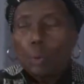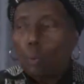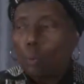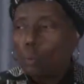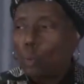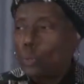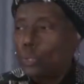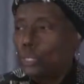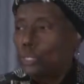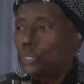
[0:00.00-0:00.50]

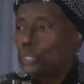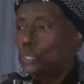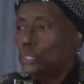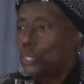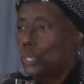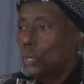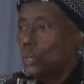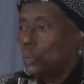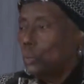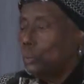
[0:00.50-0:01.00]
wanted to
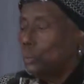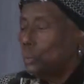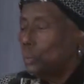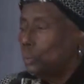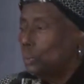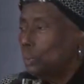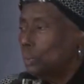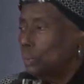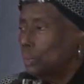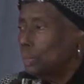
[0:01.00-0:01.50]
know
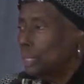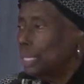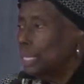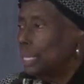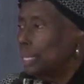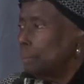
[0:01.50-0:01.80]
the